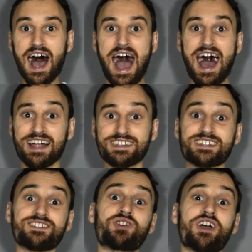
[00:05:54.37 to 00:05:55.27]

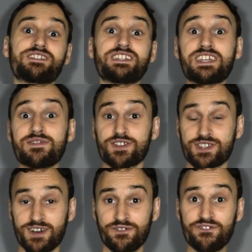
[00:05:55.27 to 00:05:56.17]
And you're going to give
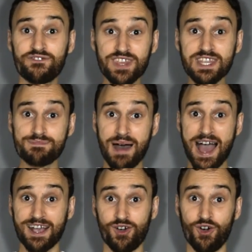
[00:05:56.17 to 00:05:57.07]
yourself
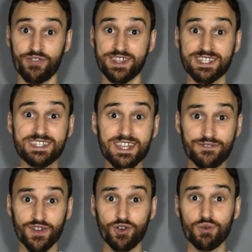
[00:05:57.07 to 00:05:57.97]
feedback on these
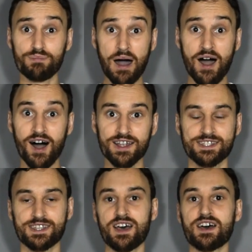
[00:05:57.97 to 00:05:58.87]
difficult
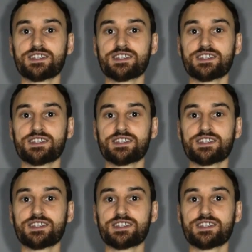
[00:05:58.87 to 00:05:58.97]
parts